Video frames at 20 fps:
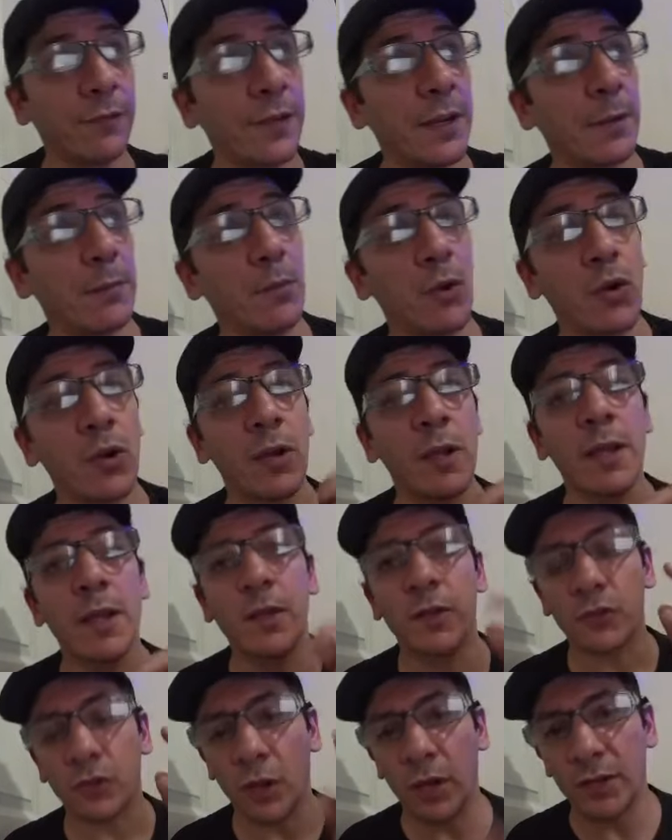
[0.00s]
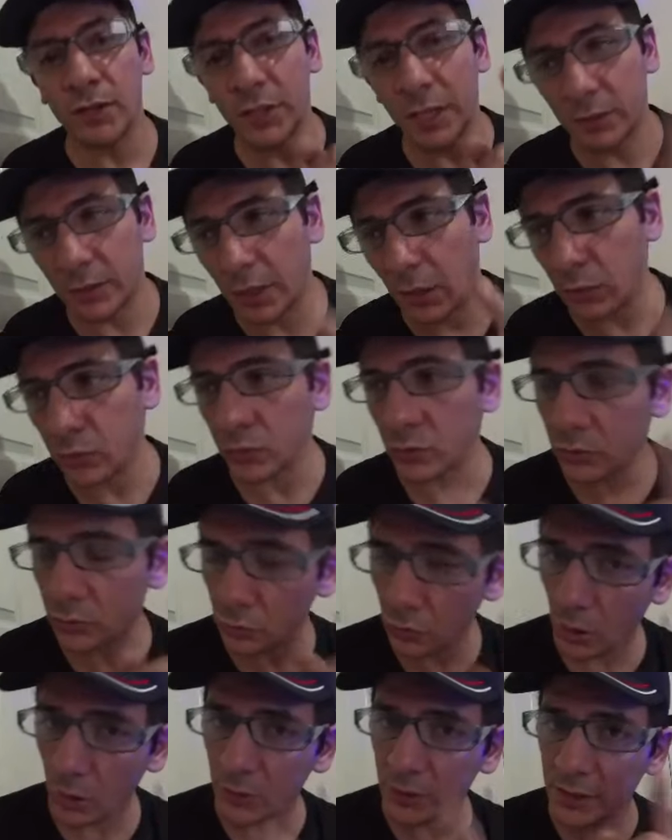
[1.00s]
firmware. So I shout
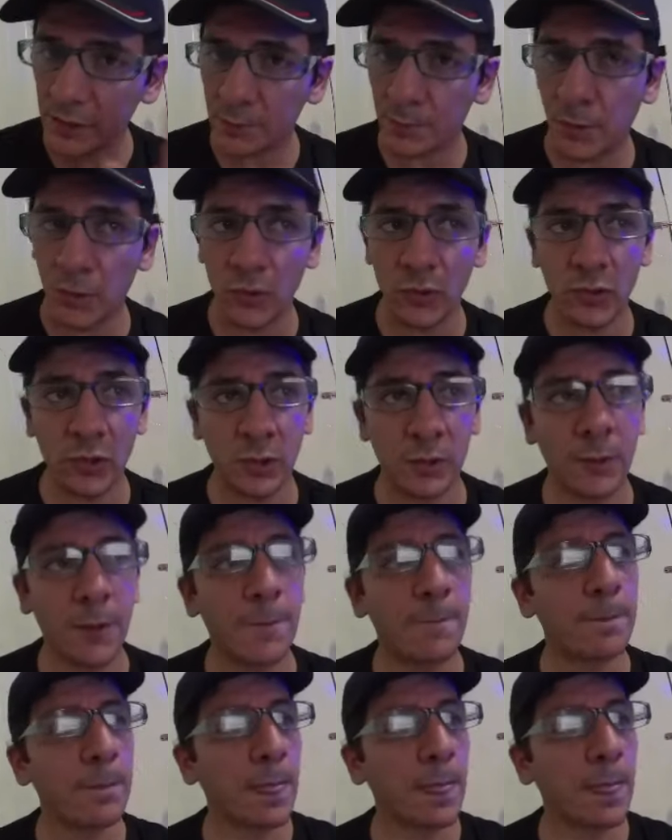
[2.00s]
out to all the sponsors.